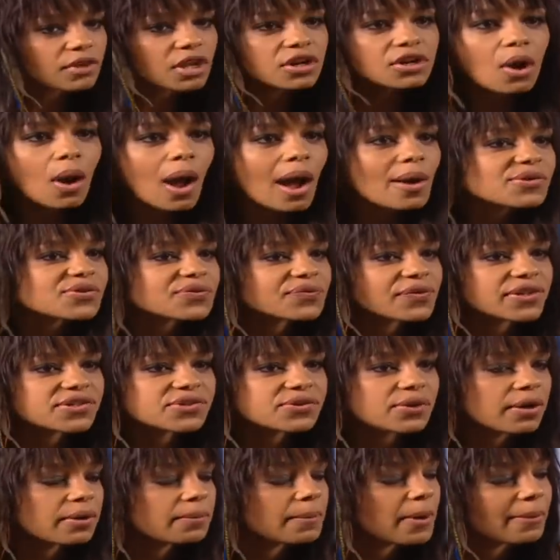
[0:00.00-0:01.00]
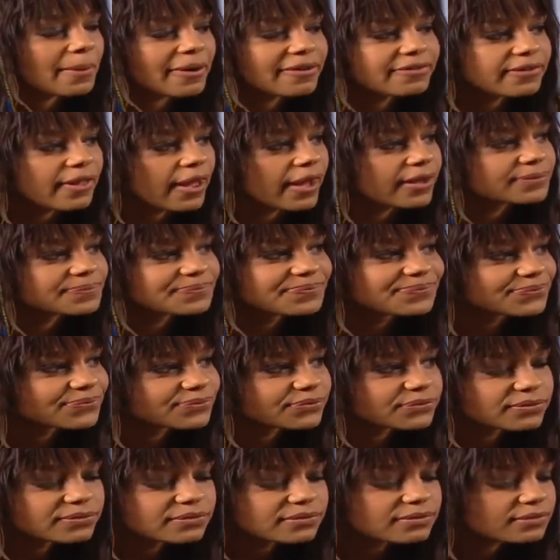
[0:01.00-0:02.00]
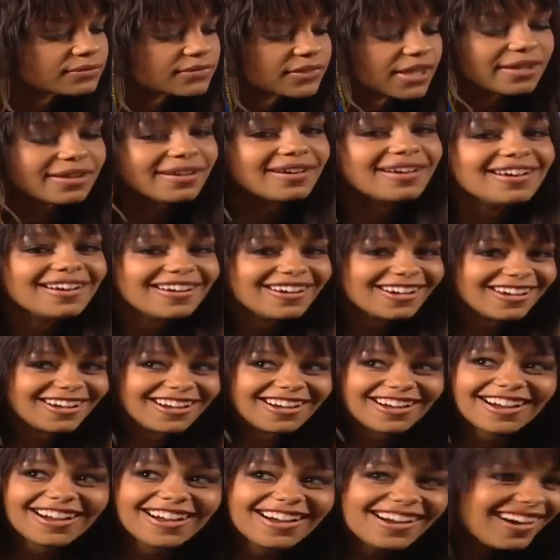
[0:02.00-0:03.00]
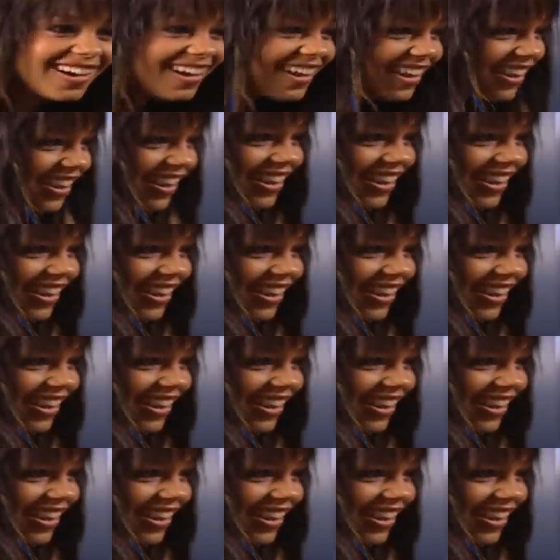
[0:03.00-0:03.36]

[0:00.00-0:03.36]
No, I was frustrated about my flight. Oh, okay. You were in the mood.